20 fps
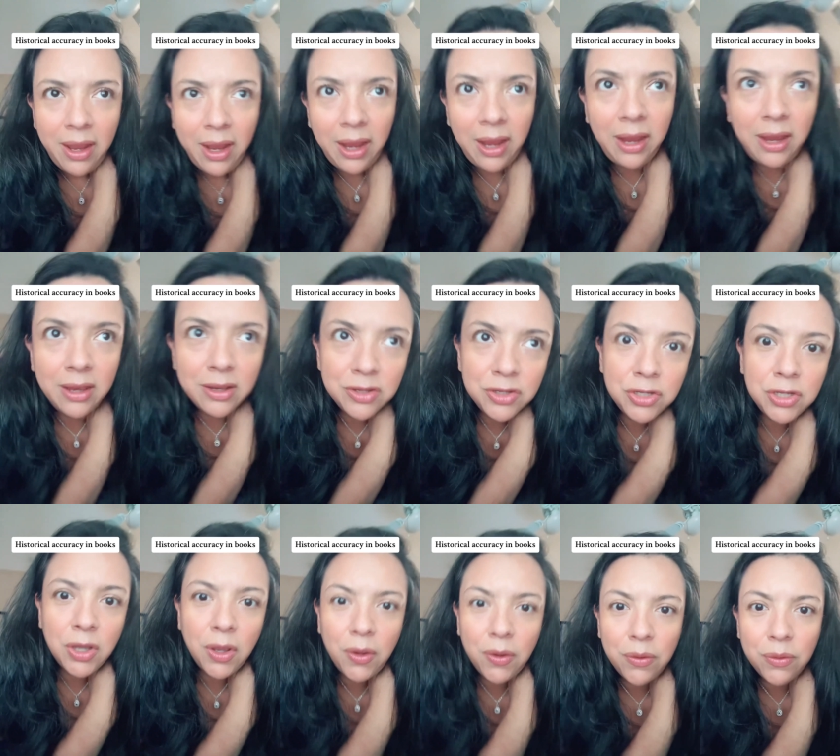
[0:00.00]
And
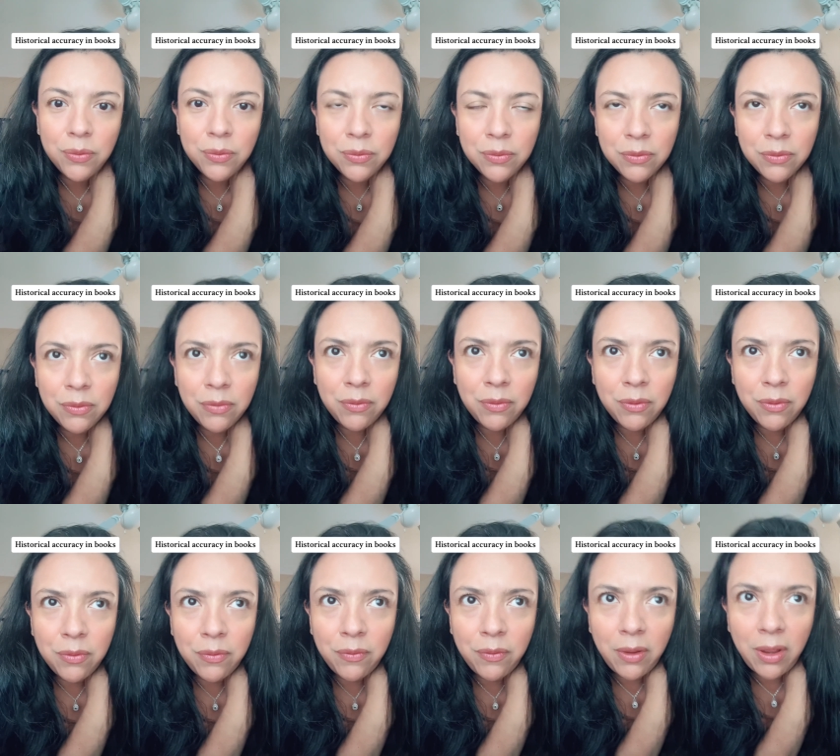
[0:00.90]
so
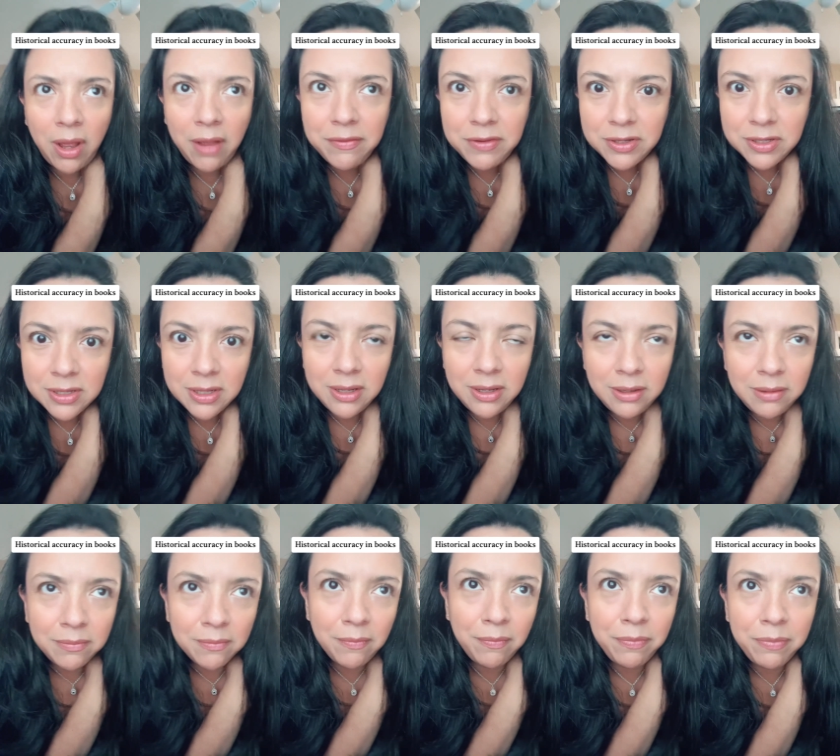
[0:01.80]

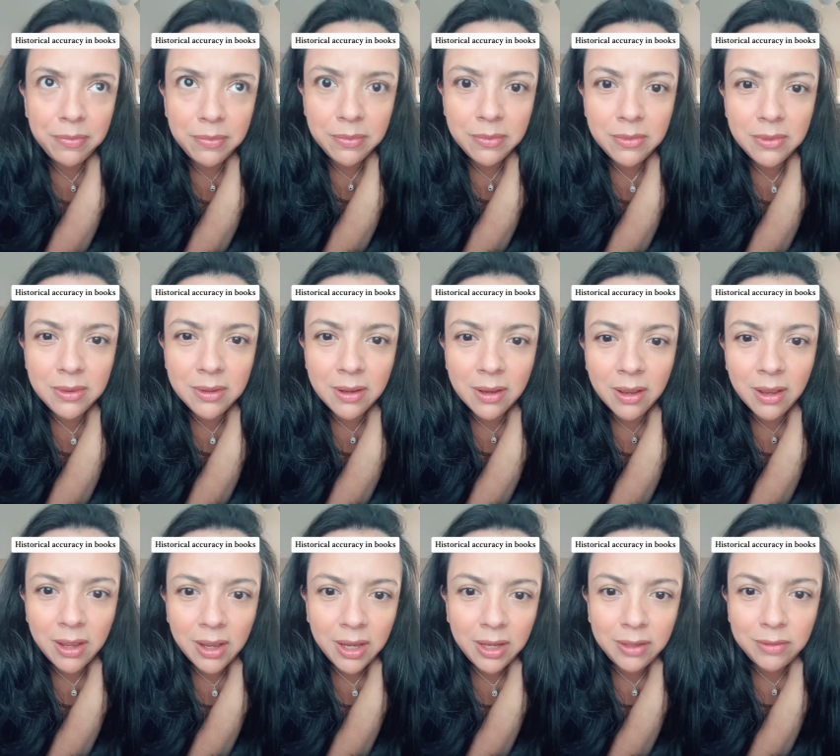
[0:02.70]
obviously
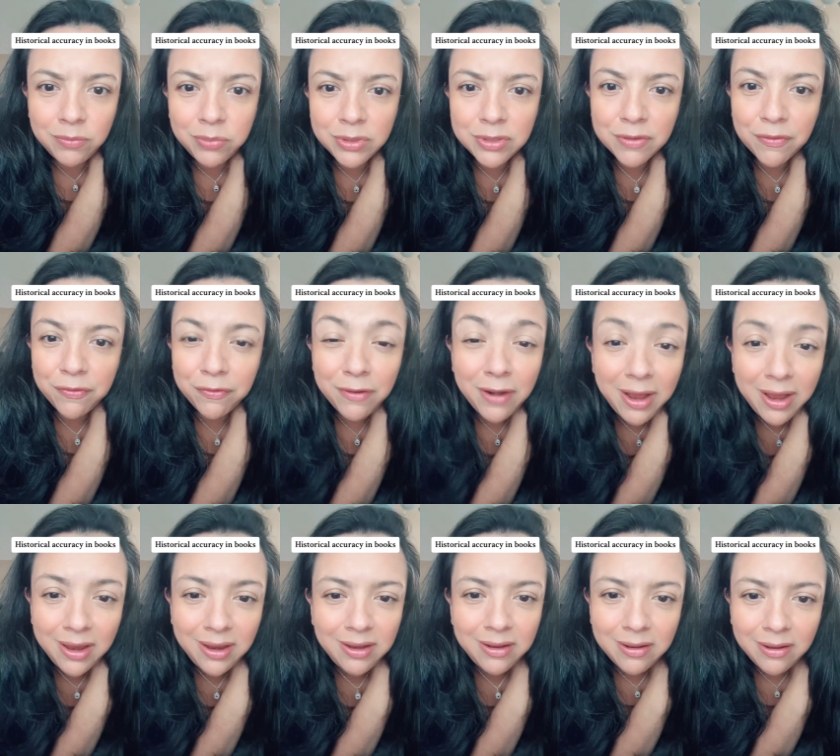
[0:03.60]
I was
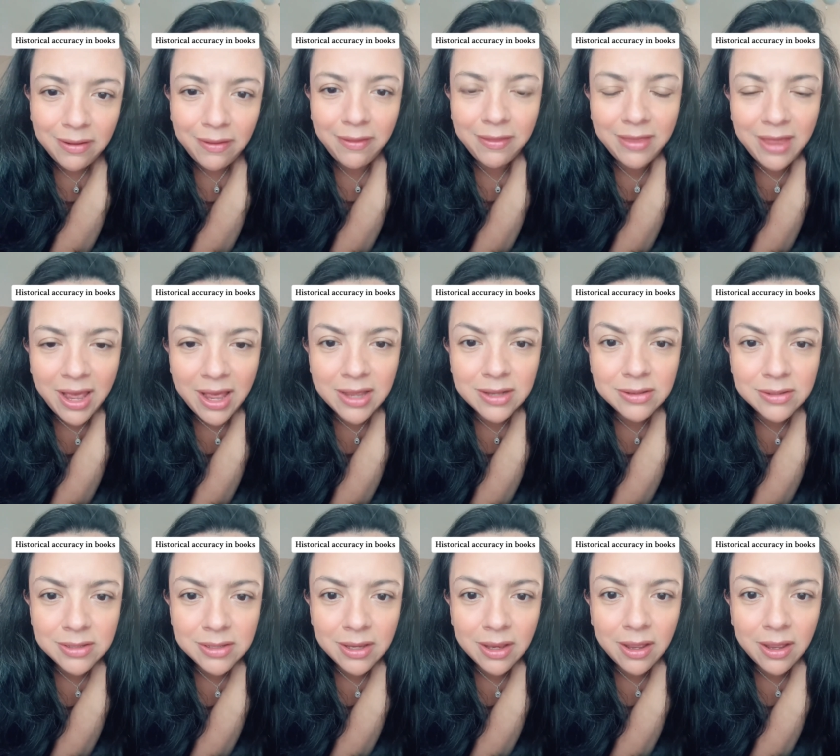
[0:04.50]
afraid that,